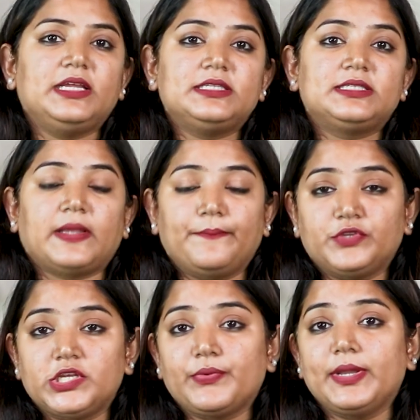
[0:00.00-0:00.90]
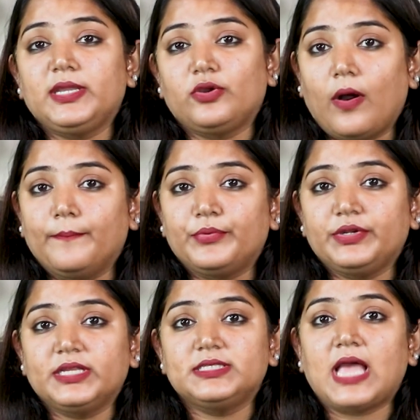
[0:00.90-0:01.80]
its subsequent
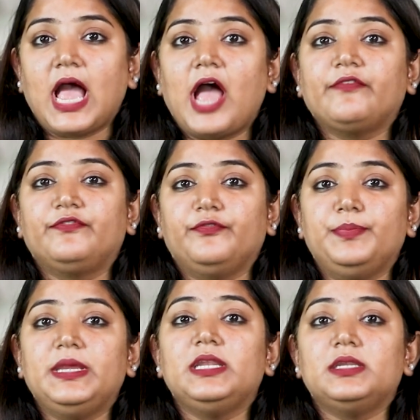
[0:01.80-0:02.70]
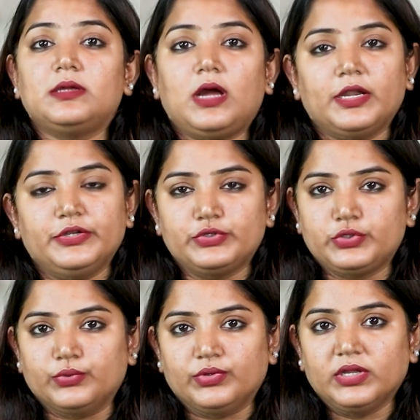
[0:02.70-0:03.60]
components have been
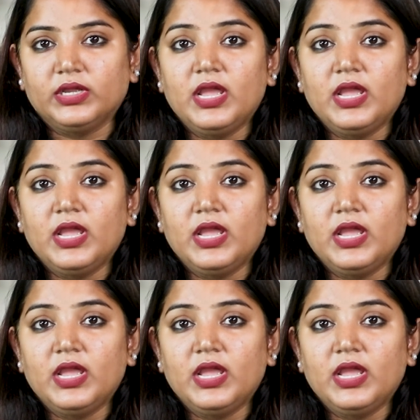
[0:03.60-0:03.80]
understood.